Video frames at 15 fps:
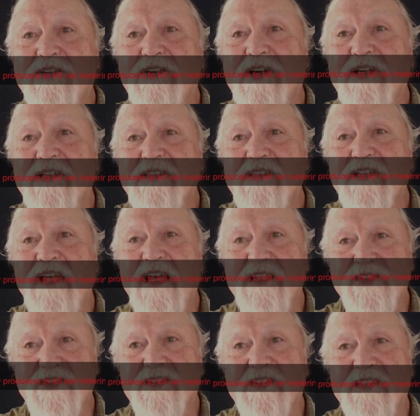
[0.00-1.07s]
credits
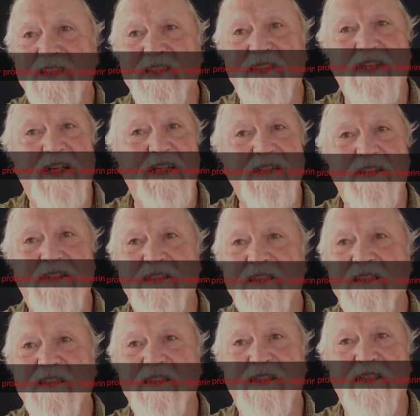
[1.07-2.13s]
nationally. Yes,
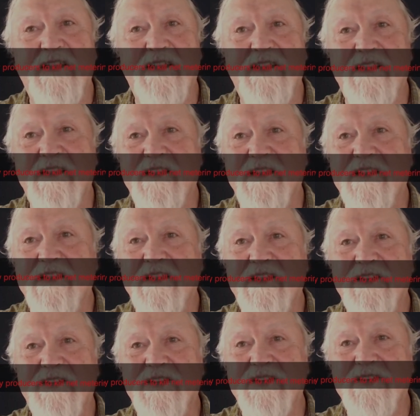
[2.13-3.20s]

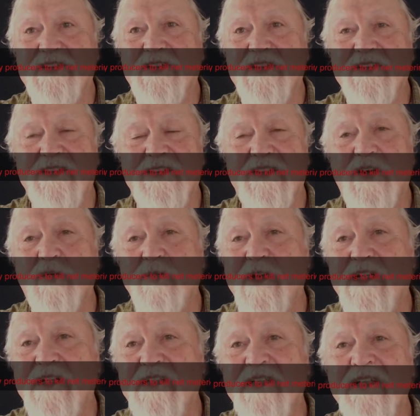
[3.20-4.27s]
there's so
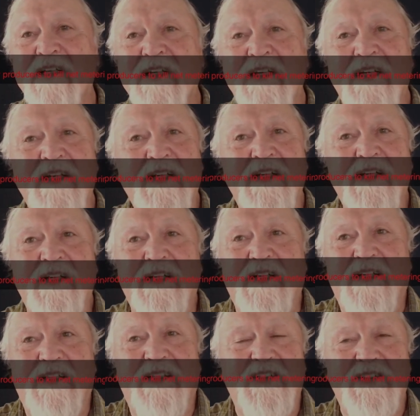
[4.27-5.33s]
many.
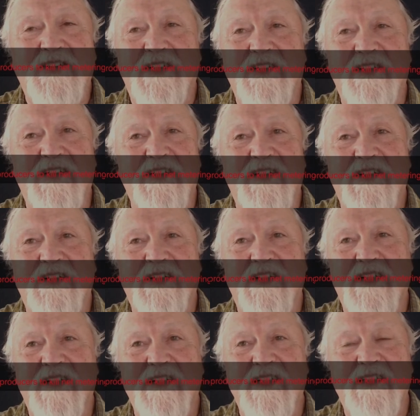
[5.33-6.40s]

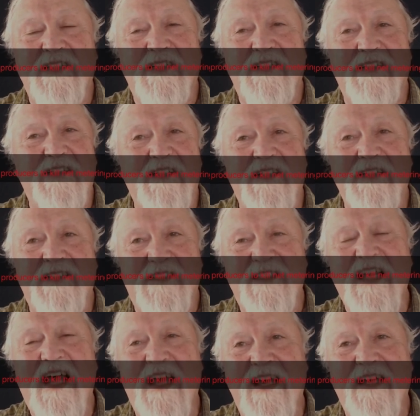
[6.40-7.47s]
It's
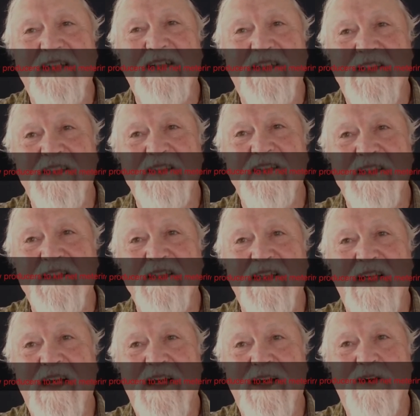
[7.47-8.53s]
sad that
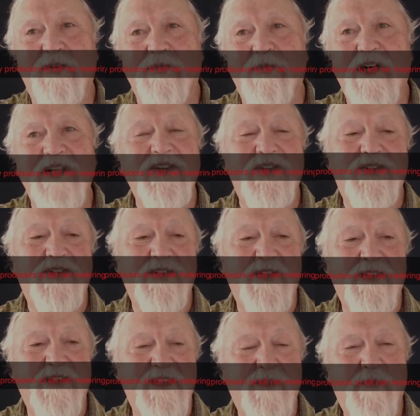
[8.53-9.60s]
how much
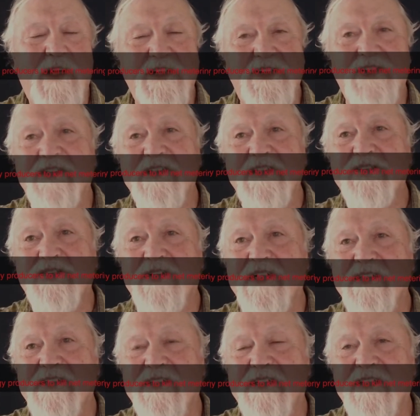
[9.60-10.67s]
special
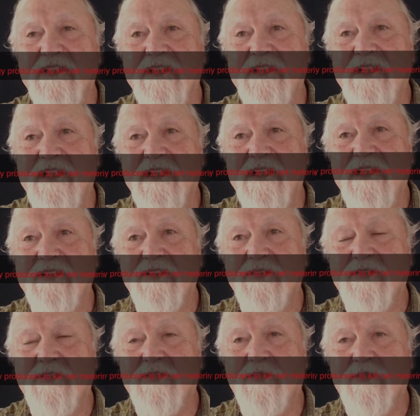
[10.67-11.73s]
interest and
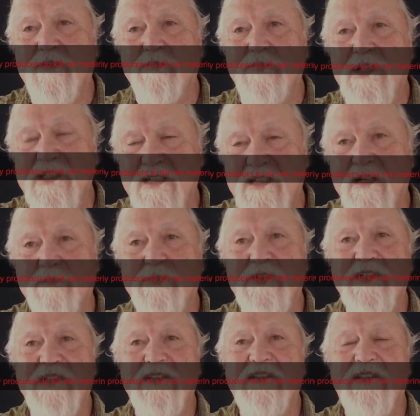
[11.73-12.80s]
big
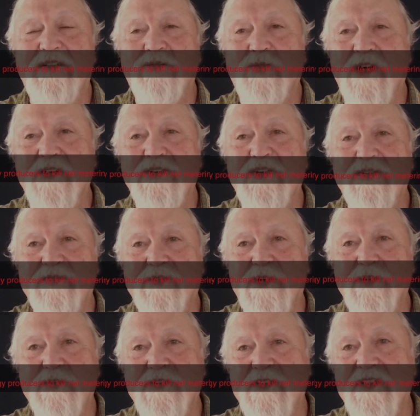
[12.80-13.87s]
companies and wealthy
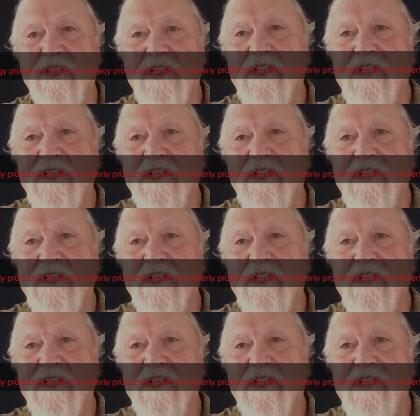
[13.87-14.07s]
folks